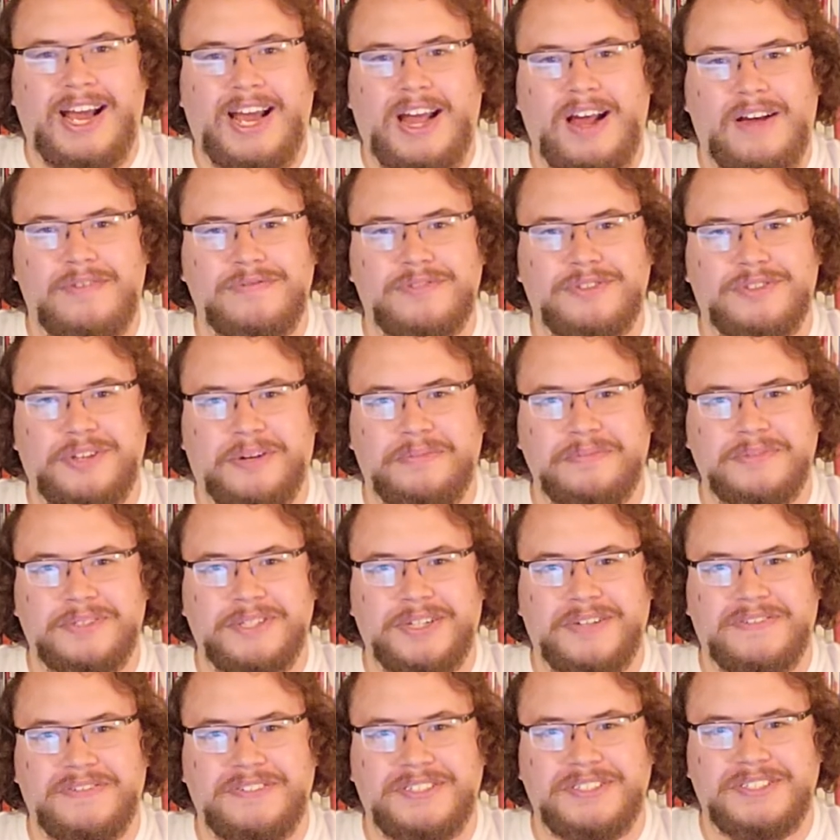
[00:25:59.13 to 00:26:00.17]
have some
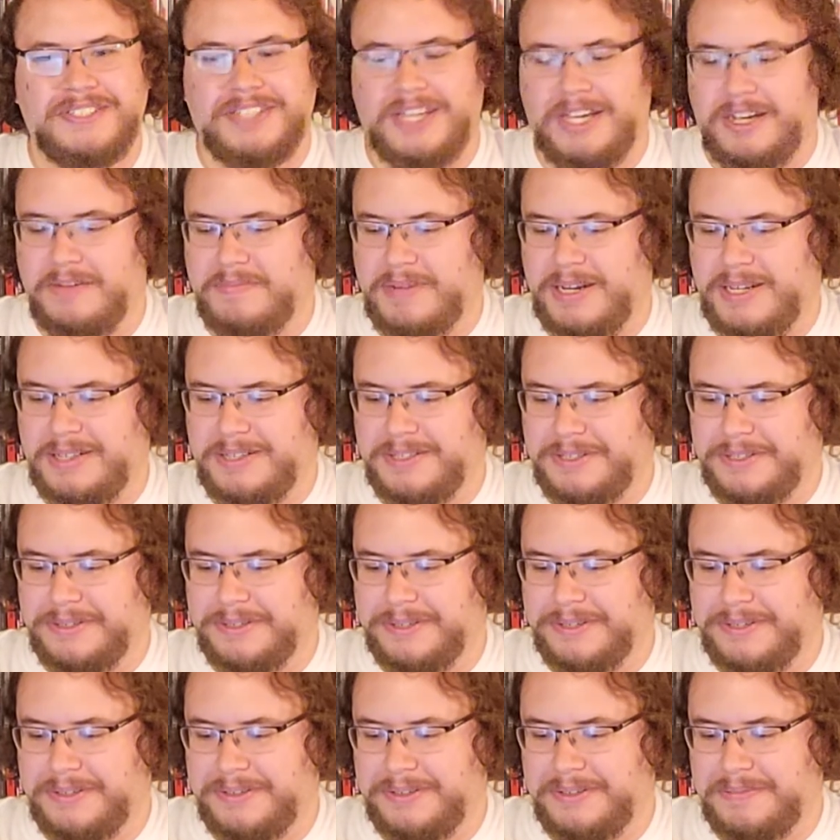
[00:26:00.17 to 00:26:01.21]
stuff to say about Don't
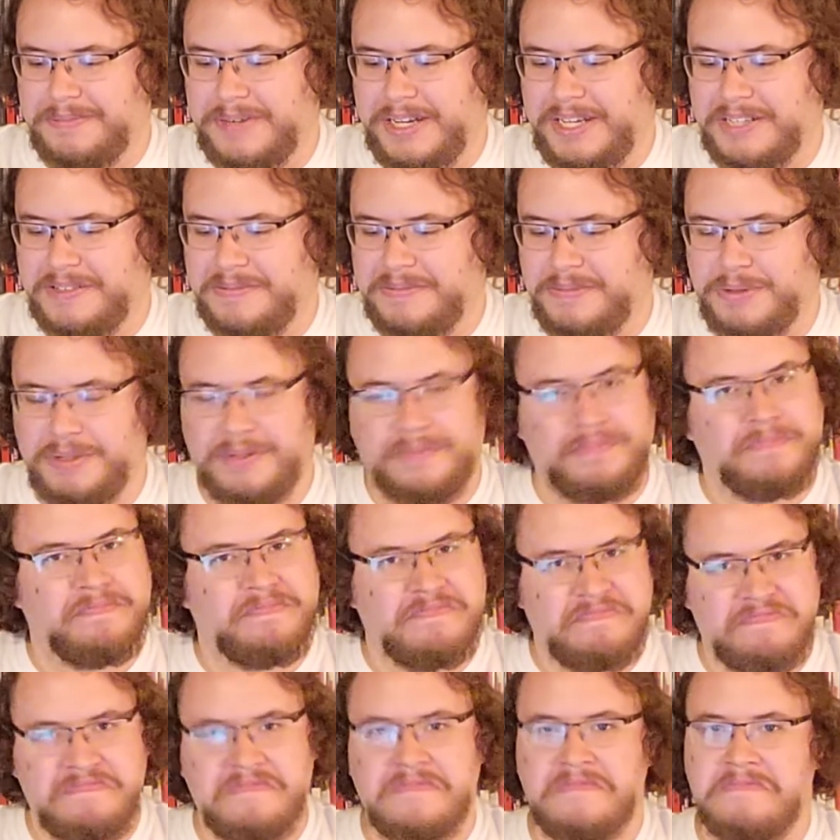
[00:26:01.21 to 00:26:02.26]
Go in the Basement,
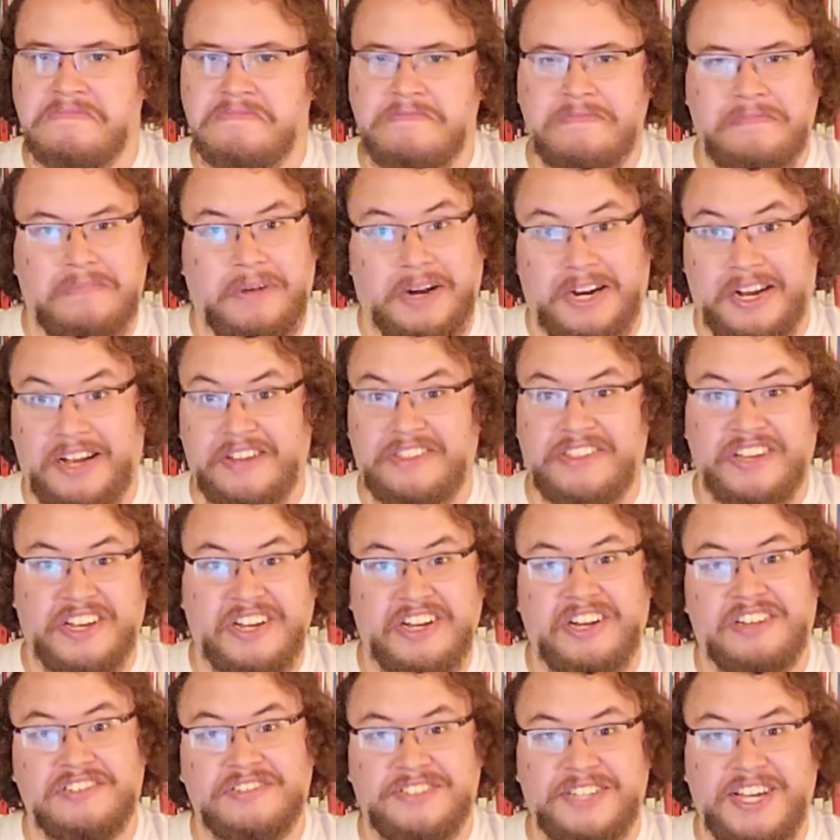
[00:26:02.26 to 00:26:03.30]
but I think
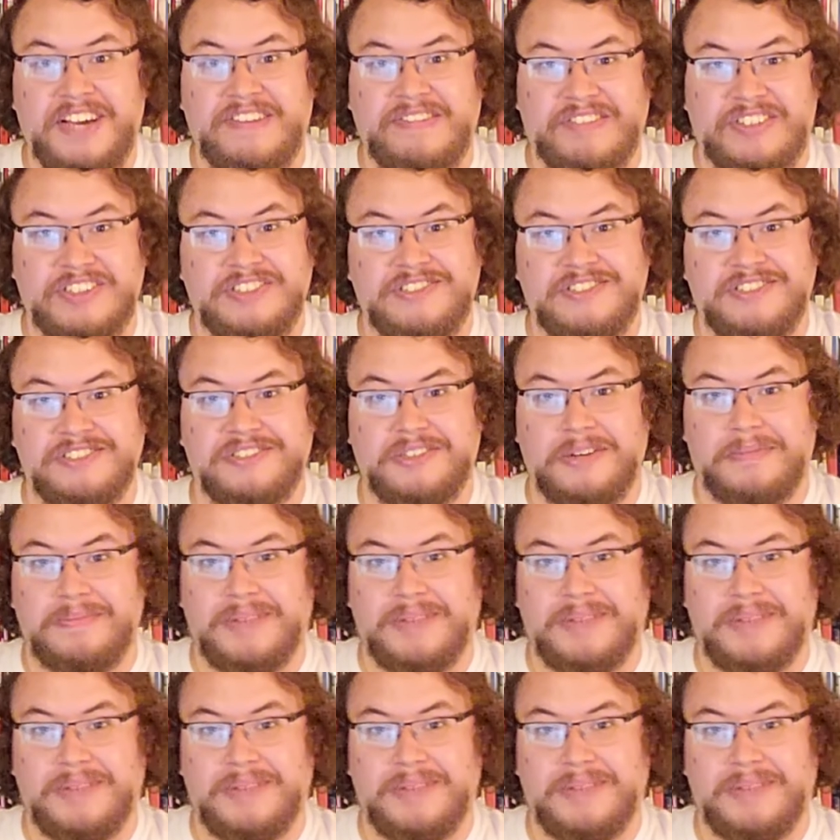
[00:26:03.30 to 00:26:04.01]
I'll save it since I'm